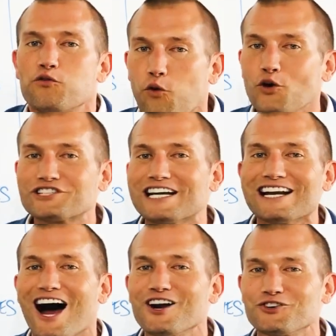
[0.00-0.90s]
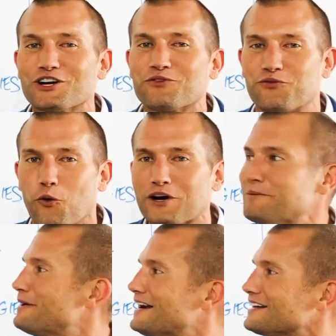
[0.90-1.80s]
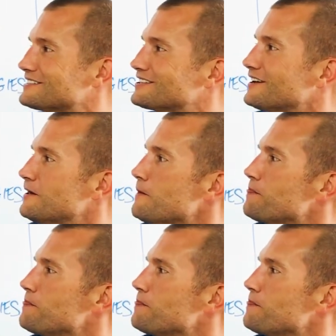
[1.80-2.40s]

1,440 minutes.